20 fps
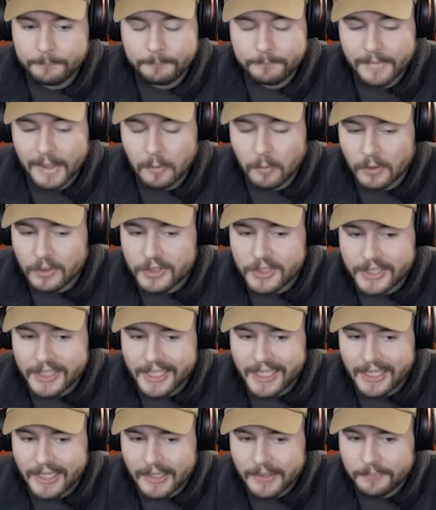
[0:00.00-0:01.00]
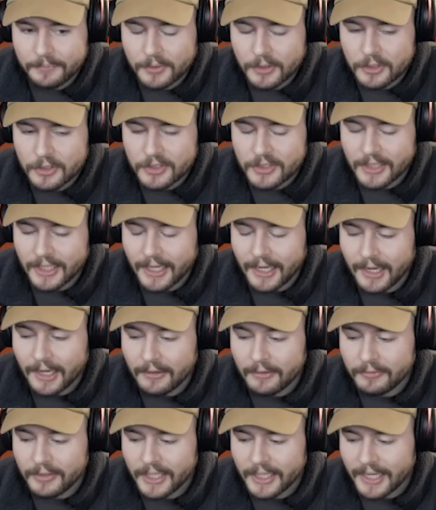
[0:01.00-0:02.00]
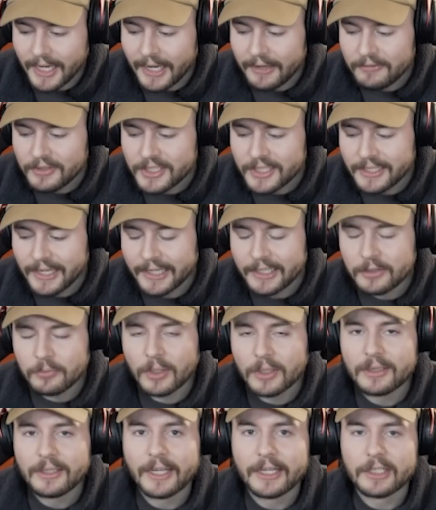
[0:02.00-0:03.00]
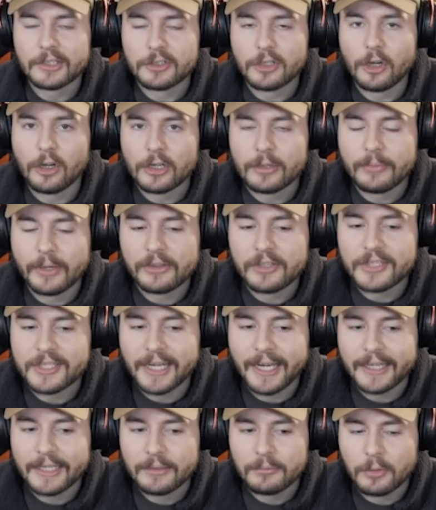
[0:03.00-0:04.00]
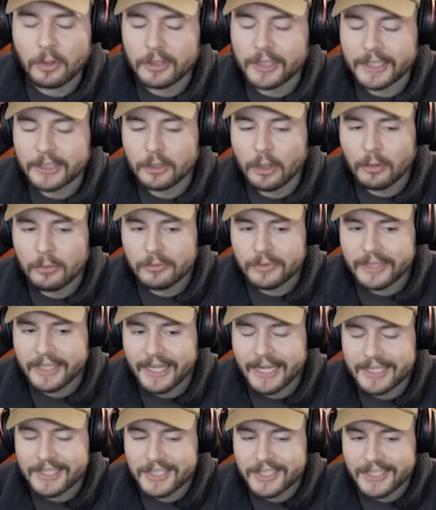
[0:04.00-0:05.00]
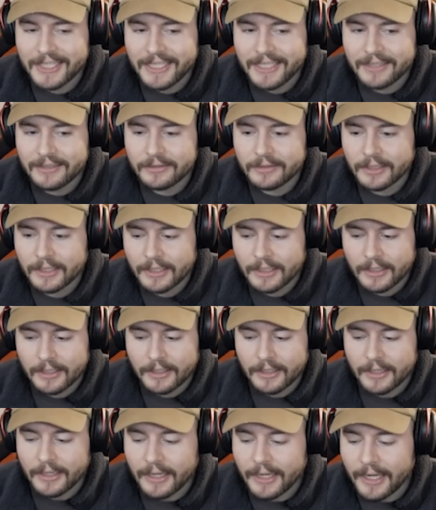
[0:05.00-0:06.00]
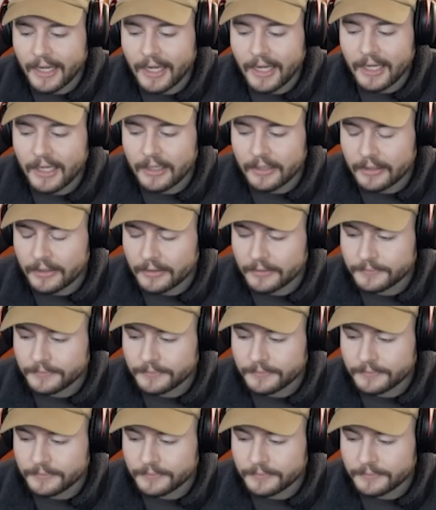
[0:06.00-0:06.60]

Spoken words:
we'll see, because I feel like I haven't seen anyone like talk about this item, or like no one really has seen a